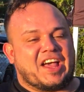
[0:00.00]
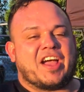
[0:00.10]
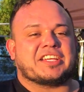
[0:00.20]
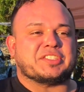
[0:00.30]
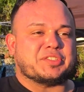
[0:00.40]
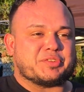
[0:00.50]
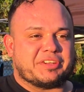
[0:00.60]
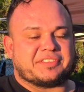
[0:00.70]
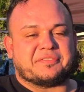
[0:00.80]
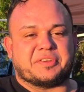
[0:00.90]
Alright, so
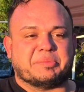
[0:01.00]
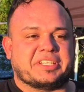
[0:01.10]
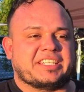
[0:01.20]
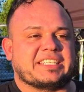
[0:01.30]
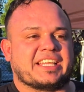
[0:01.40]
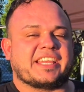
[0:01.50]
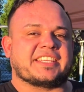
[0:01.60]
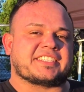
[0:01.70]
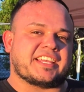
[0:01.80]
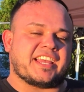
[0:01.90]
drifting for me,
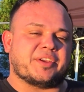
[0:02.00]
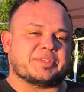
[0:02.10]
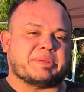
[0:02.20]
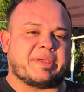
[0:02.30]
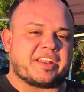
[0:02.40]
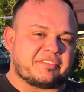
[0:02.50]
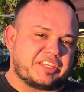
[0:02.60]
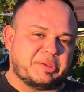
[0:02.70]
it was a matter of